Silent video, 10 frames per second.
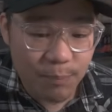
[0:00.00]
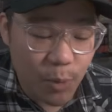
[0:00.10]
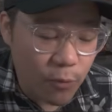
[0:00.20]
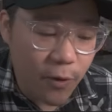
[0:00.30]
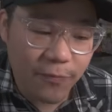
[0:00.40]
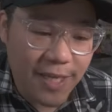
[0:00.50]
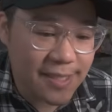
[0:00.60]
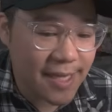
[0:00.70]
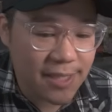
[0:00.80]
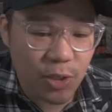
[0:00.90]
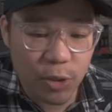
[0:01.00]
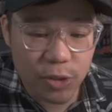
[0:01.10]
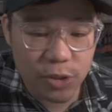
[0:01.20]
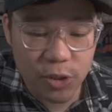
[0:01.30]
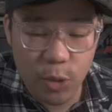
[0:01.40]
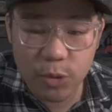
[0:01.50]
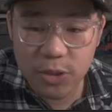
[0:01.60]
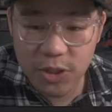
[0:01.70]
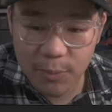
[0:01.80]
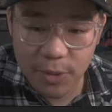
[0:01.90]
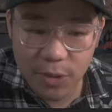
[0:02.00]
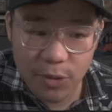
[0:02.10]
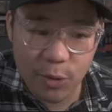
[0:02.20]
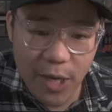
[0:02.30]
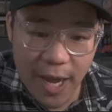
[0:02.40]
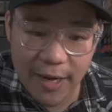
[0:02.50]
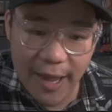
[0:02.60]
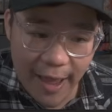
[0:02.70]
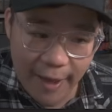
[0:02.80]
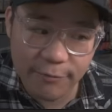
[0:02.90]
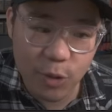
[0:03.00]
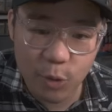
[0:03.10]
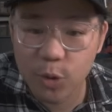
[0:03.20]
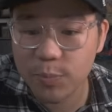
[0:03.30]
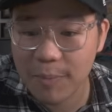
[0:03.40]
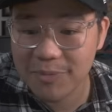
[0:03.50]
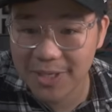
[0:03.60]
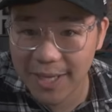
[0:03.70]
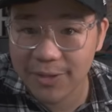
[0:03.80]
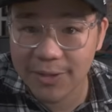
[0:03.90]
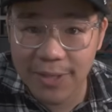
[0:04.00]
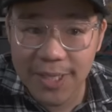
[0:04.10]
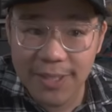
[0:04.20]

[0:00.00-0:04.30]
Both of these sets are so similar, you kind of have to group them together.